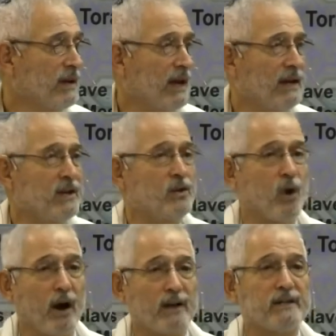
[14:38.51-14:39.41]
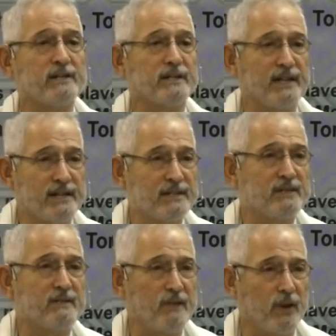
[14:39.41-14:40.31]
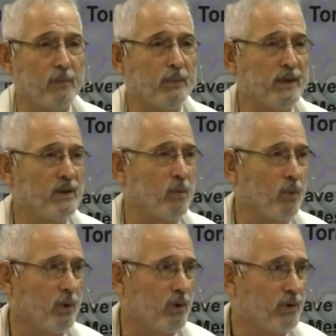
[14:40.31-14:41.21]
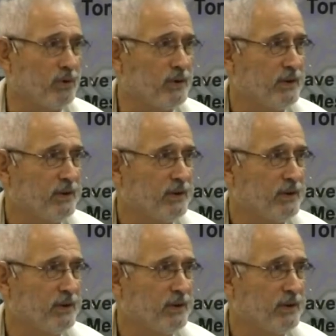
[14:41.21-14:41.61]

And the darkness is enveloping the world.